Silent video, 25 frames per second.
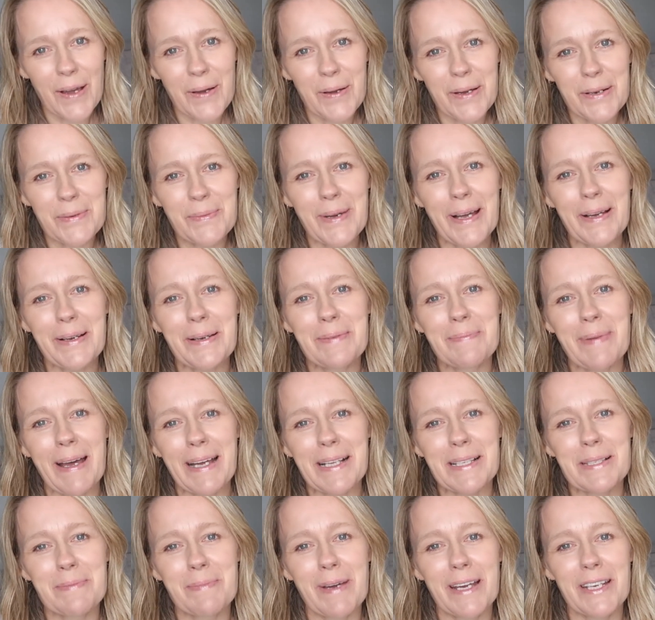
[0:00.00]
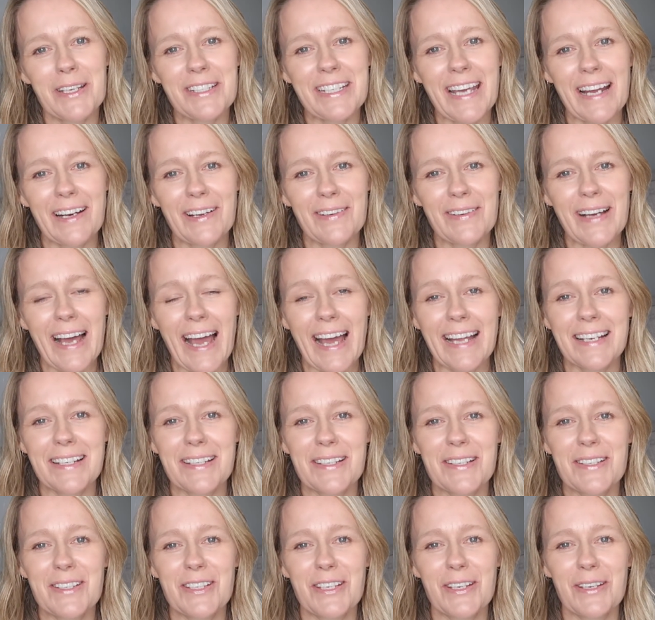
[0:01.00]
and welcome back to my channel and
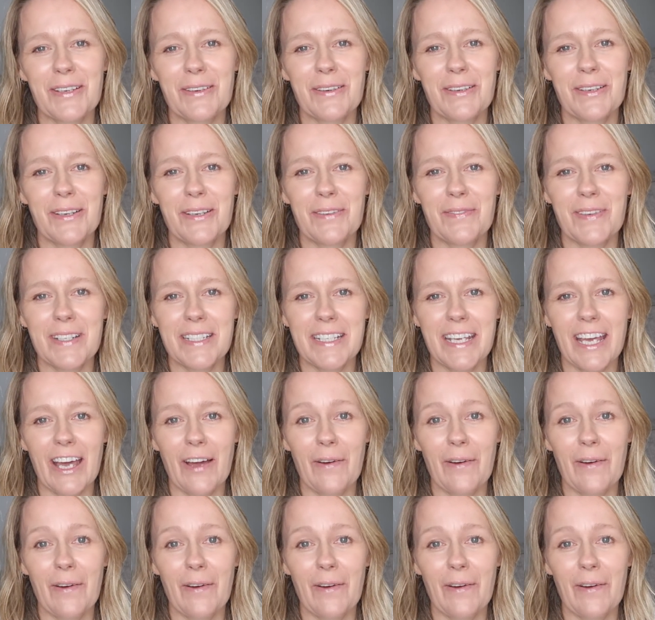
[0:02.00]
to a new video,